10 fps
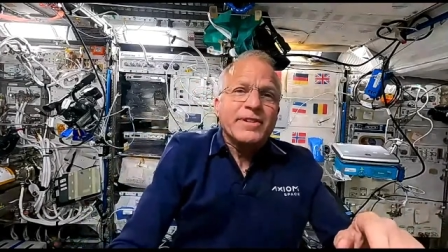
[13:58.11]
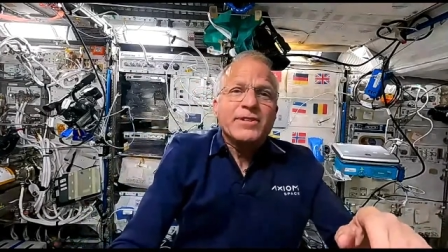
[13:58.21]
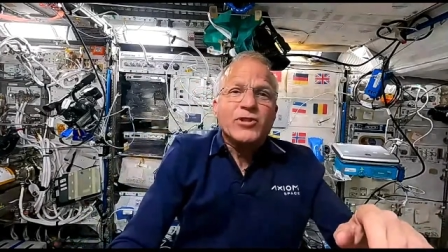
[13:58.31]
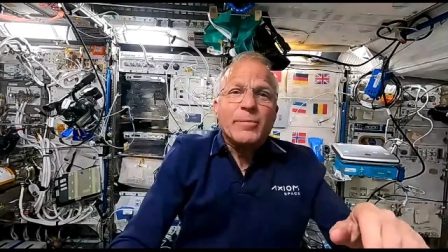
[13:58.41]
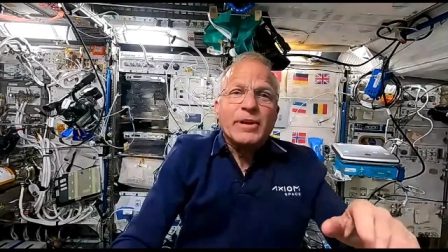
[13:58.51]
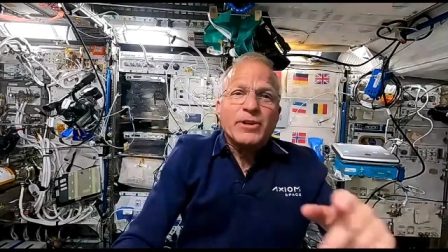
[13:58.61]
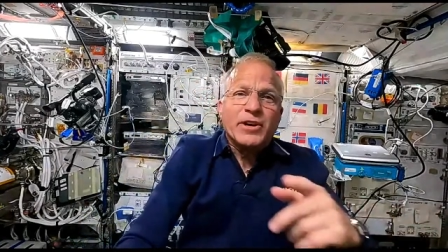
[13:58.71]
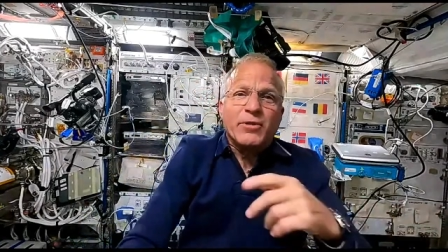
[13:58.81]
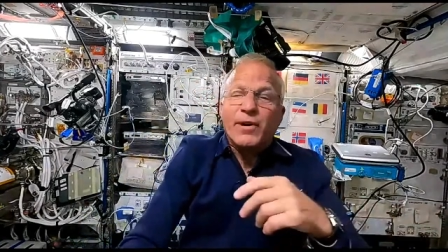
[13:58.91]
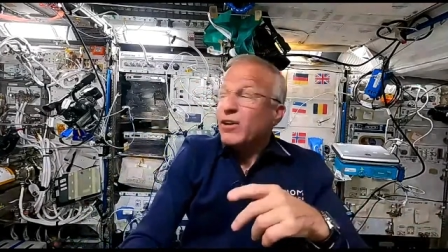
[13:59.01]
So I've been
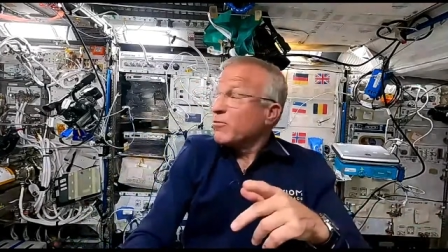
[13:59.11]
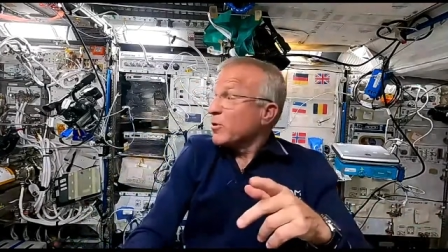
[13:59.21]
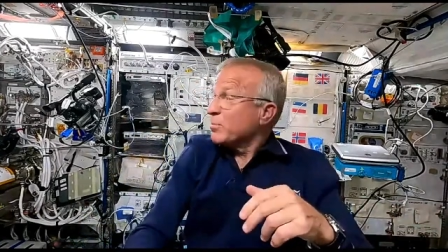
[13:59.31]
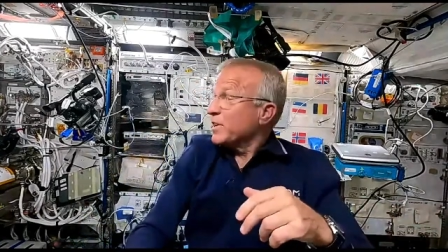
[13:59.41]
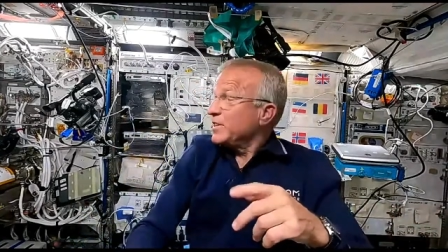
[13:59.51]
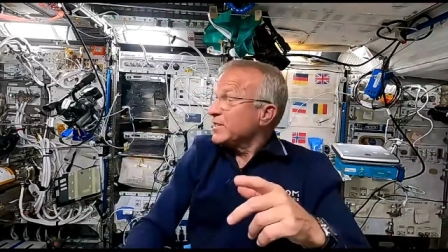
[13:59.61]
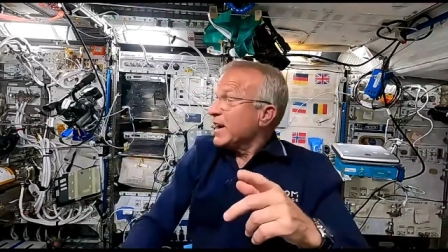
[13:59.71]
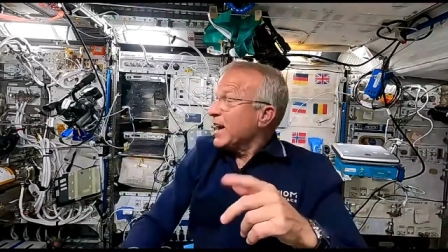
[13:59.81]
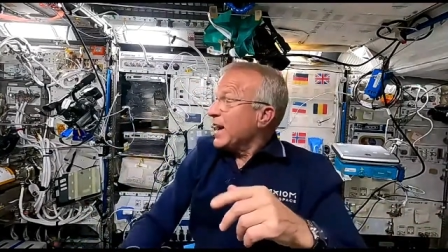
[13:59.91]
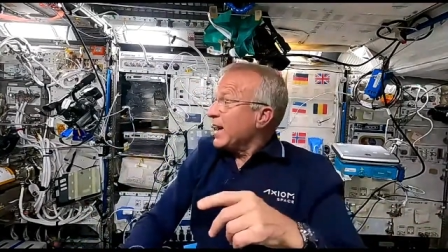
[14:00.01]
looking around for a place to
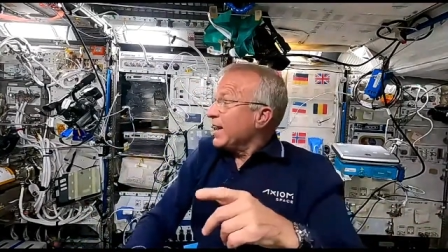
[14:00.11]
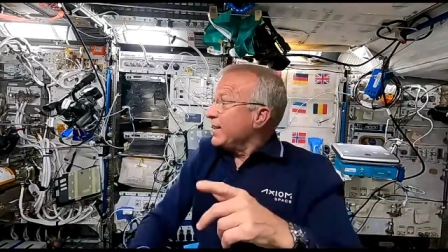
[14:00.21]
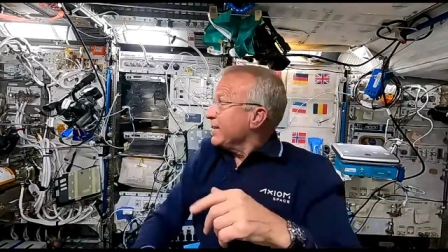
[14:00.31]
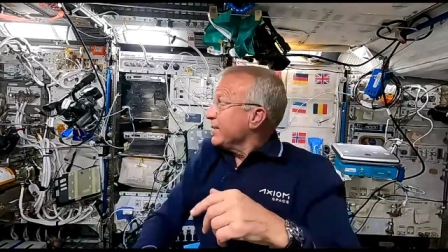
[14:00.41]
hide